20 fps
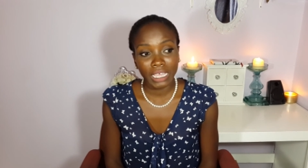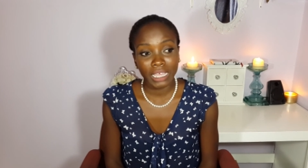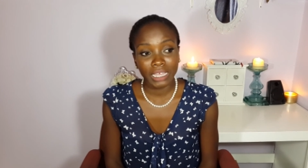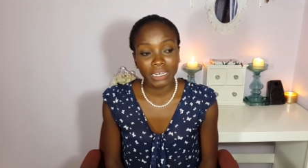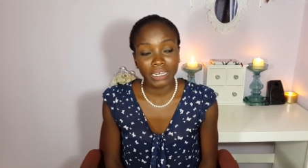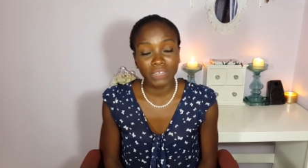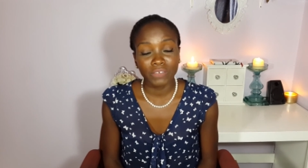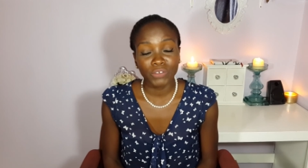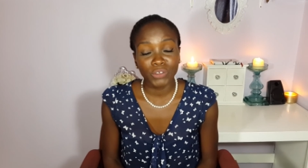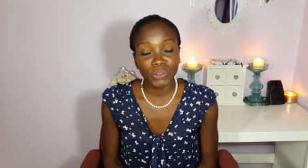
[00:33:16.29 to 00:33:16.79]
and
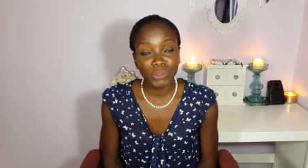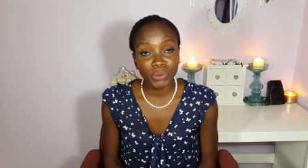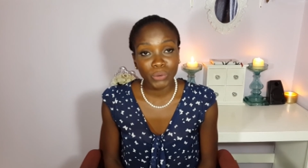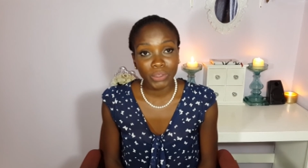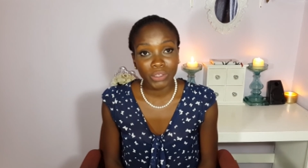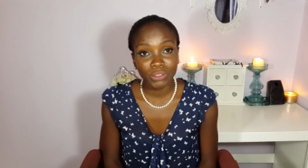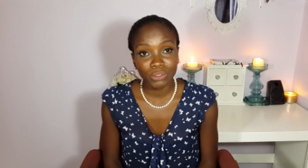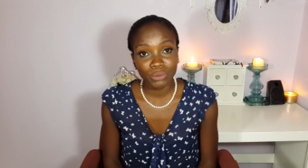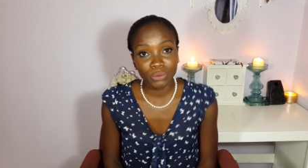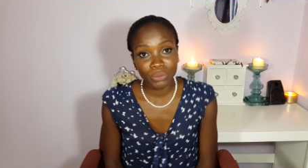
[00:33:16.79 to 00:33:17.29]
if you're going
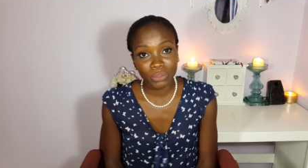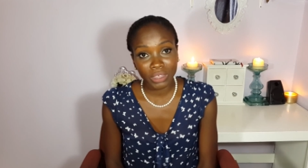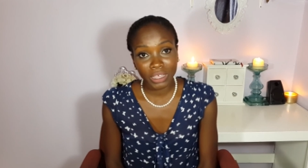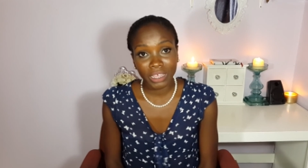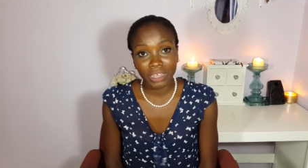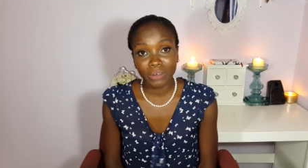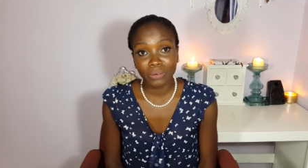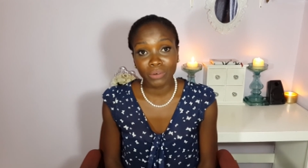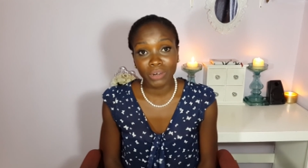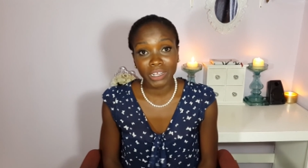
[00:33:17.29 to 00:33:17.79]
through
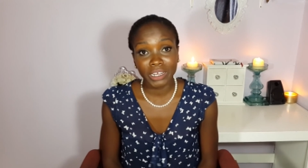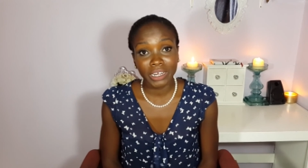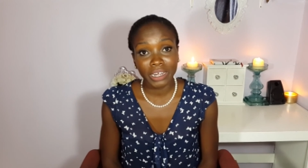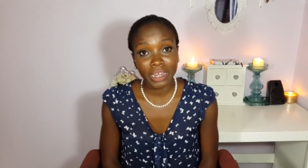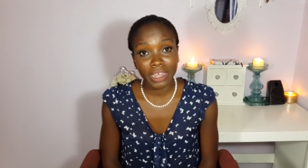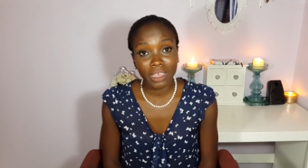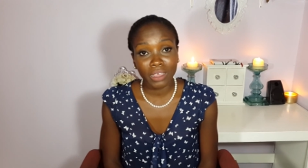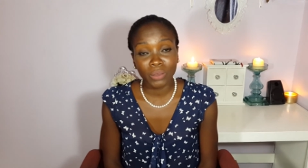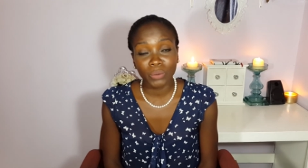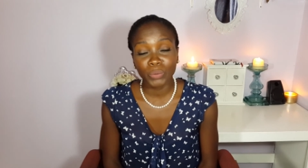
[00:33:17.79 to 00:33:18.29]
that right
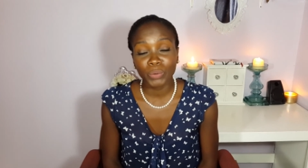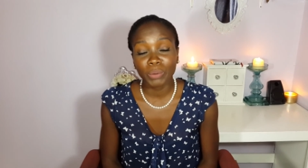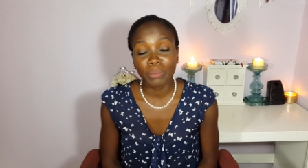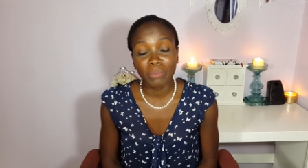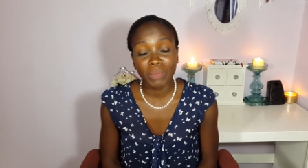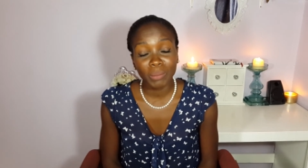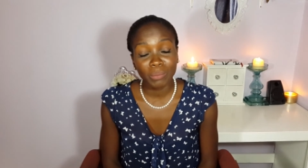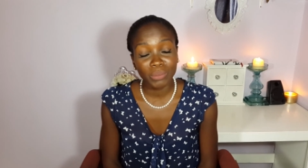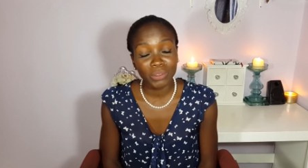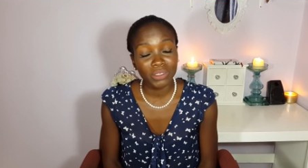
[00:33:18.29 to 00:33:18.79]
now,
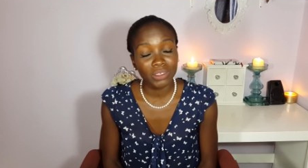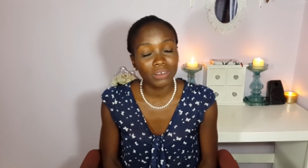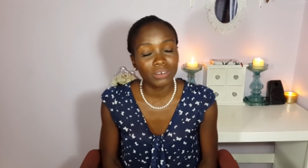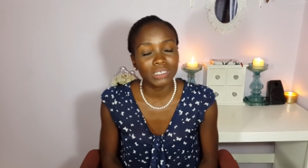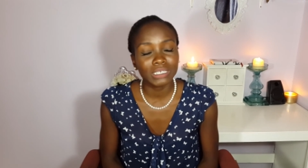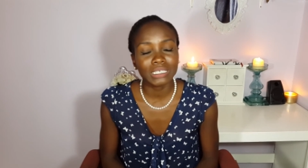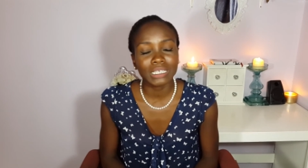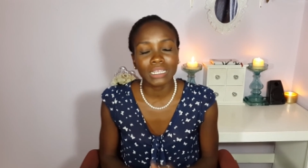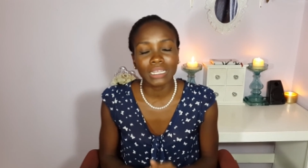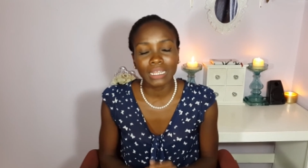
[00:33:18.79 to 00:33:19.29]
remember there
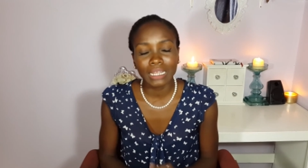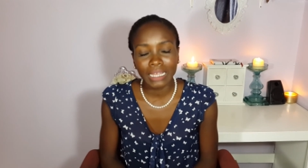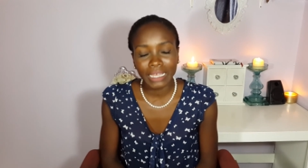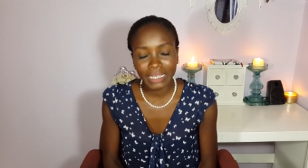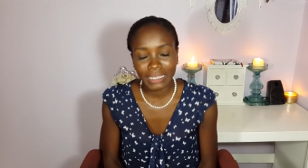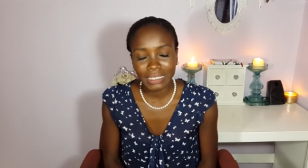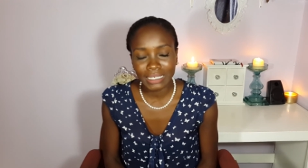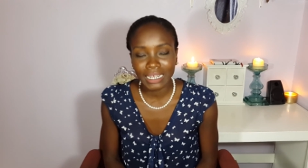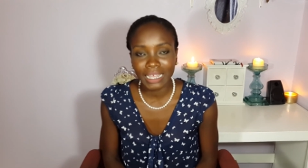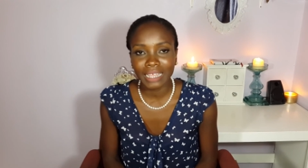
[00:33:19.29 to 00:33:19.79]
is a
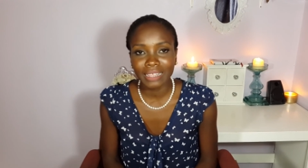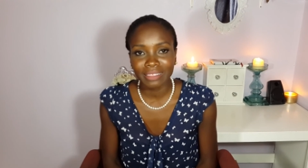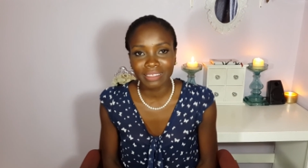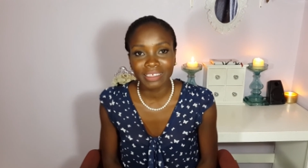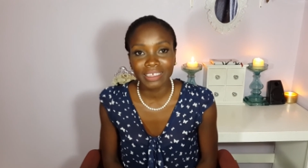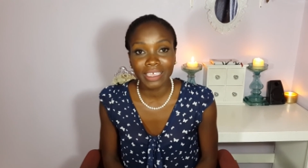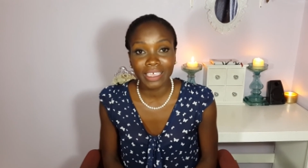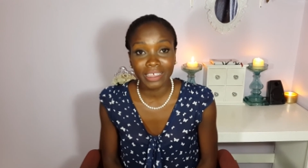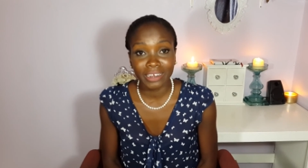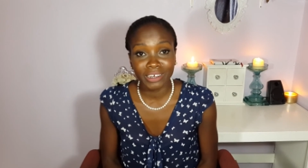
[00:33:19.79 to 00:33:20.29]
light at
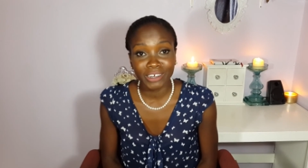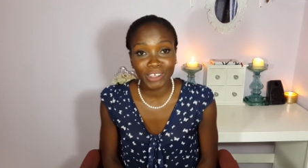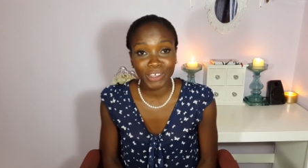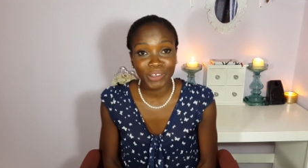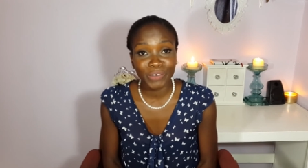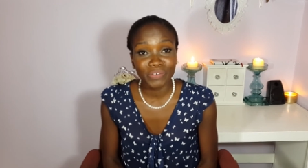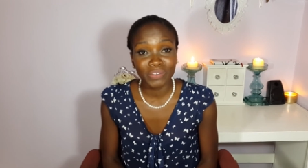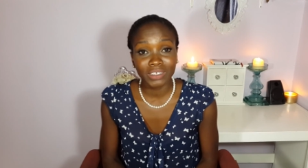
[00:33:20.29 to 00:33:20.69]
the end of the